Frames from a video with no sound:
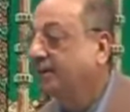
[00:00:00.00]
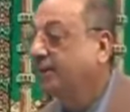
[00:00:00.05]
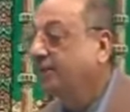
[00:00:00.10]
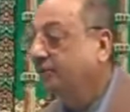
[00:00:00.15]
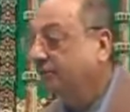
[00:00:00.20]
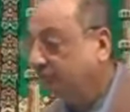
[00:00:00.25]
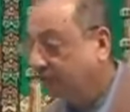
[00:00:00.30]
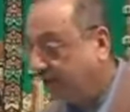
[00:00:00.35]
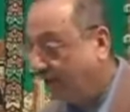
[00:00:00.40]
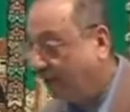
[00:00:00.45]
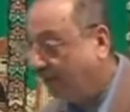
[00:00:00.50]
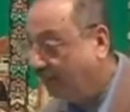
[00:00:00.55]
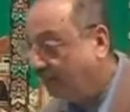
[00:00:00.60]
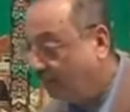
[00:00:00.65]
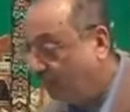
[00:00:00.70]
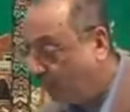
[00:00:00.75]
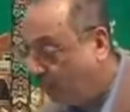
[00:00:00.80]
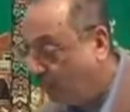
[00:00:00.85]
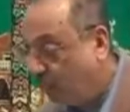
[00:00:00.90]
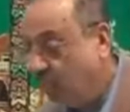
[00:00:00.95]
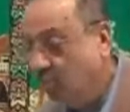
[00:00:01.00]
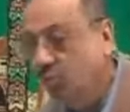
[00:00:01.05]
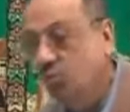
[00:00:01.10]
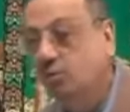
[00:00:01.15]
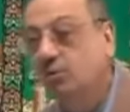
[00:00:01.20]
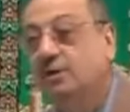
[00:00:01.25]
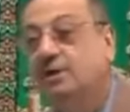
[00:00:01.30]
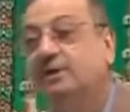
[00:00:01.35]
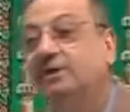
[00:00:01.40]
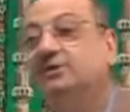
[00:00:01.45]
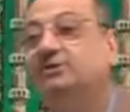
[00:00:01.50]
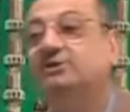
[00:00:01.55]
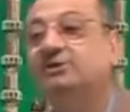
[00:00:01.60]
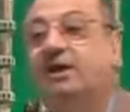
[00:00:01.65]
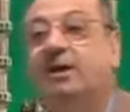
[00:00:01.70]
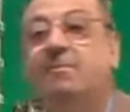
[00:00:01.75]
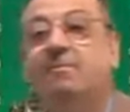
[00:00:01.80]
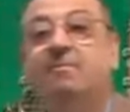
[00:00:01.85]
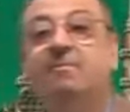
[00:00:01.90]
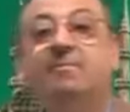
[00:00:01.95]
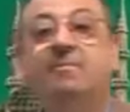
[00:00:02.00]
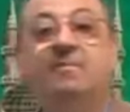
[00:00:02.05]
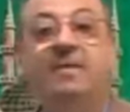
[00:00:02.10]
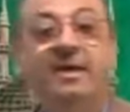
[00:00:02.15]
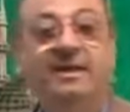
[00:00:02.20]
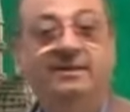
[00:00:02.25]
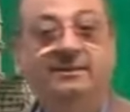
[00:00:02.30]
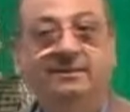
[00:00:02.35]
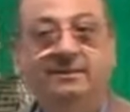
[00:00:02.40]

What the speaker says: Shammu, Shammat,